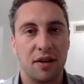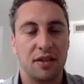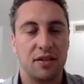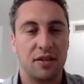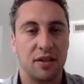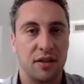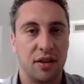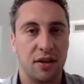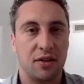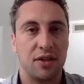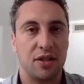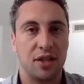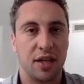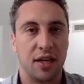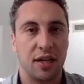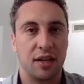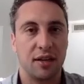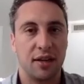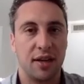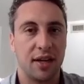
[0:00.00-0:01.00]
a
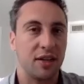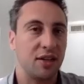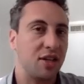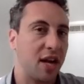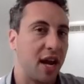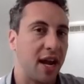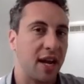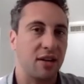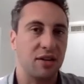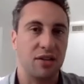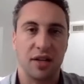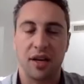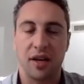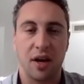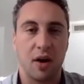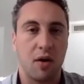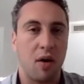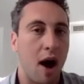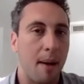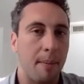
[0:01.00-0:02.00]
Satoshi can change. It can
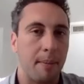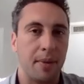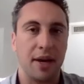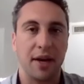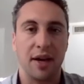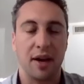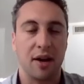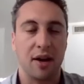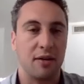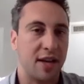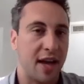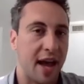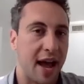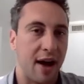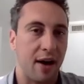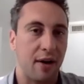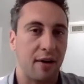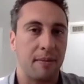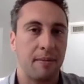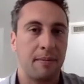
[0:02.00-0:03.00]
go up, it can go
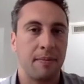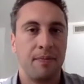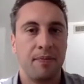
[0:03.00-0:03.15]
down.